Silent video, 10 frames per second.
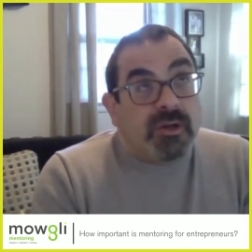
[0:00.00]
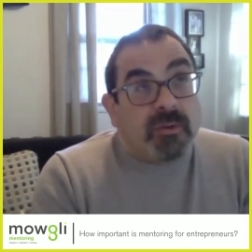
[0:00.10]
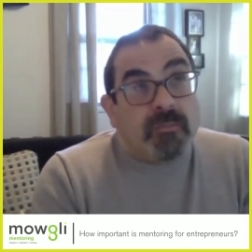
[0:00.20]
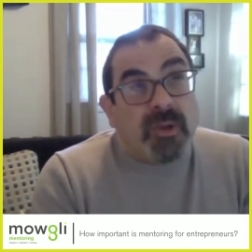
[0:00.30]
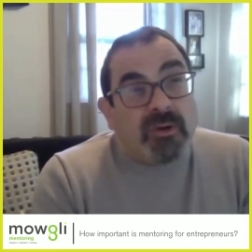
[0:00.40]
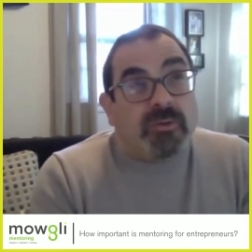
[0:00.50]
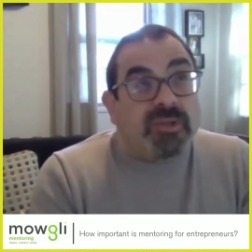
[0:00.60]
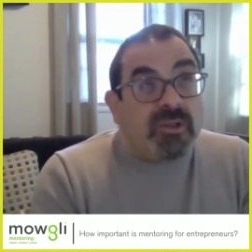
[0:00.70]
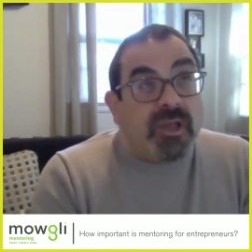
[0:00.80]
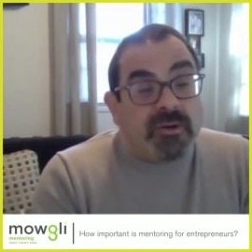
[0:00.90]
or middle
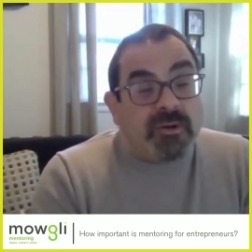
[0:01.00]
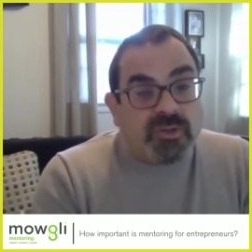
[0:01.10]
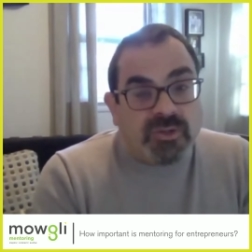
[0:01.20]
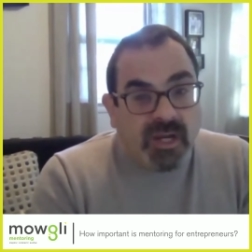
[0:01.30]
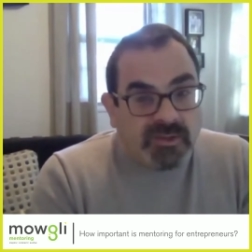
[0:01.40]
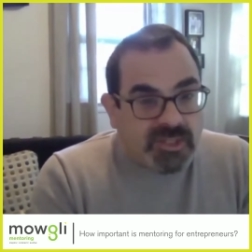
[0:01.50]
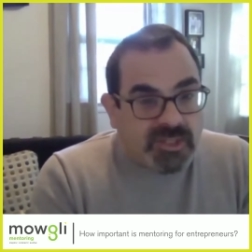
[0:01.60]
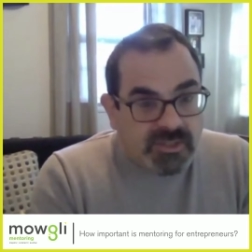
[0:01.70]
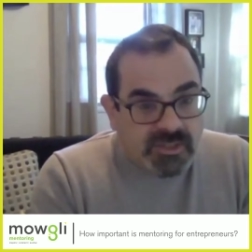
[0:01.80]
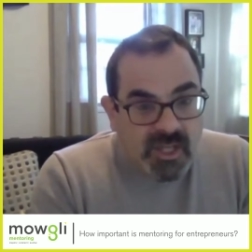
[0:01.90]
to later
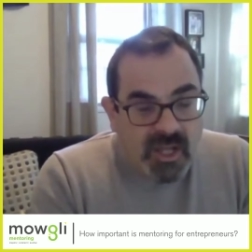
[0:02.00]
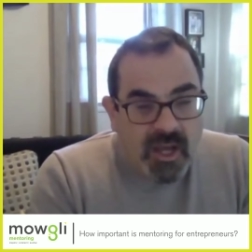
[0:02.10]
2000s.